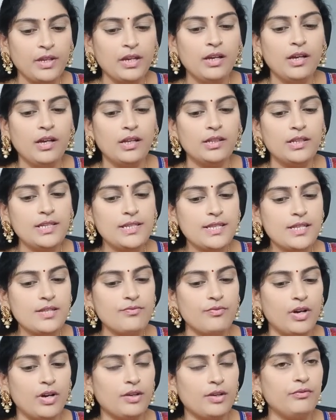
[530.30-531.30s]
This is
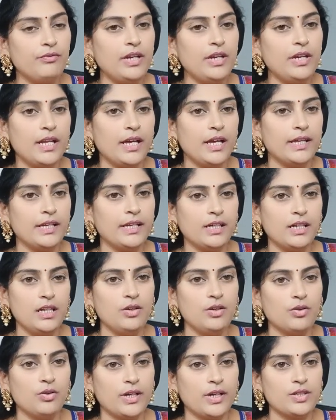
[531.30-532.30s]
one way, directly you
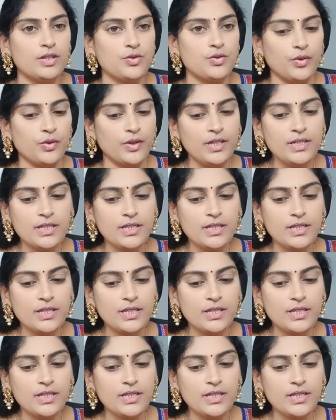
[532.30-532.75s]
can do it,